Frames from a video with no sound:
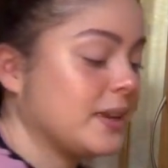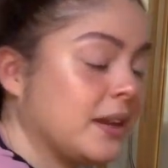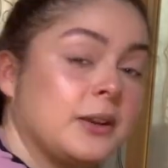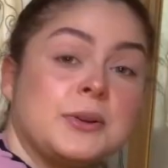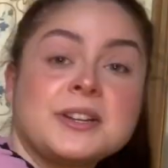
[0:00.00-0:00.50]

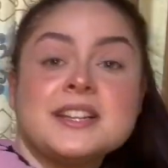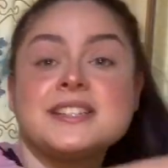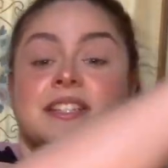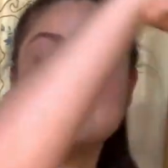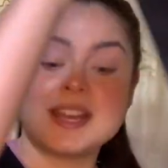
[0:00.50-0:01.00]
I'm going to
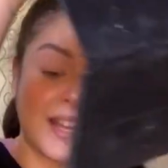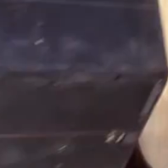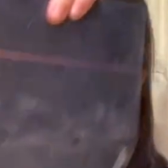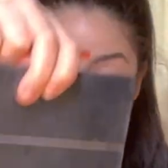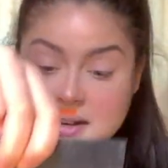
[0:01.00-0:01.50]
organise this back
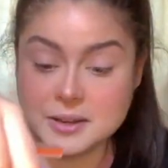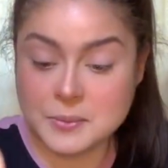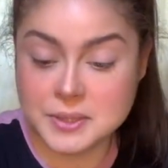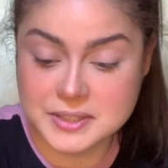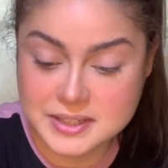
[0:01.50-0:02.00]
how it fucking
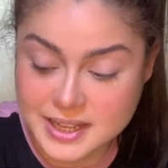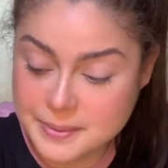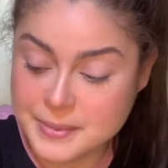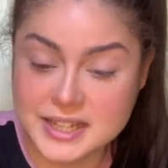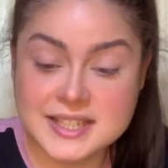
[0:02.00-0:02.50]
was.
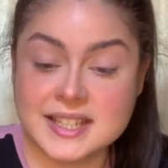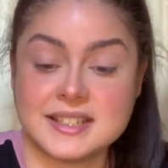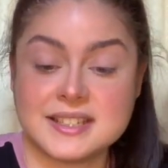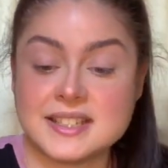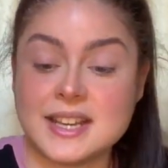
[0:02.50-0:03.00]
That made
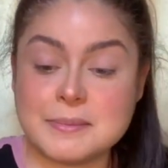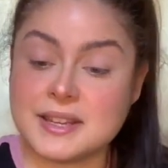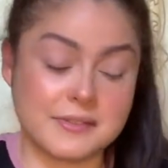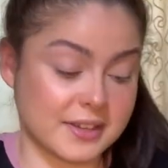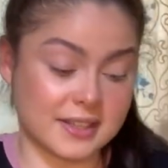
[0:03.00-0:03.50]
sense. That
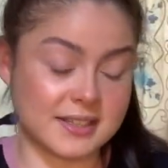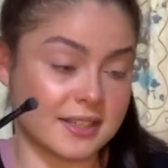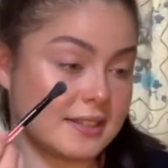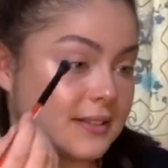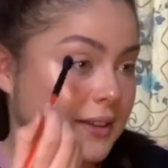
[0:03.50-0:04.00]
made fucking
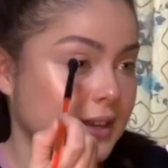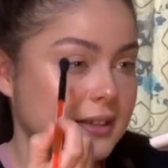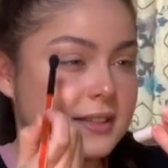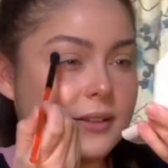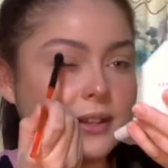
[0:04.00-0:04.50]
sense.
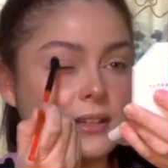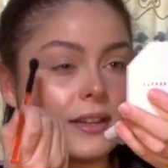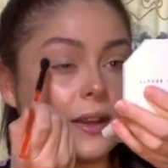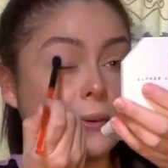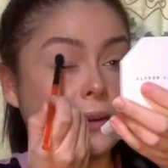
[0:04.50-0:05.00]
Okay, so that's
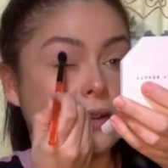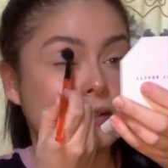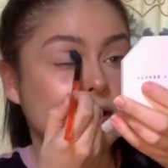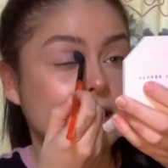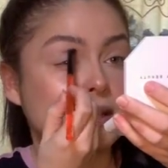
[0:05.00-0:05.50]
going to go all
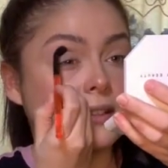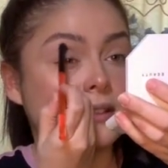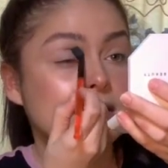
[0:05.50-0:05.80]
over the lid.